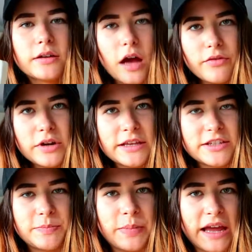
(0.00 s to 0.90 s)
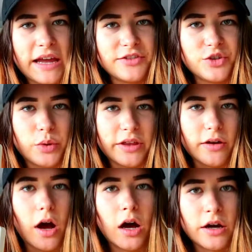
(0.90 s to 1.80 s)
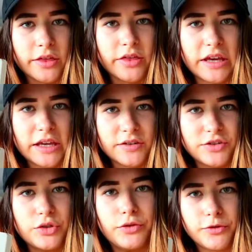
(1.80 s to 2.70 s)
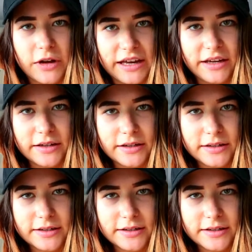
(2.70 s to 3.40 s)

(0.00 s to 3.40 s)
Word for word: Cover this page with all things you find.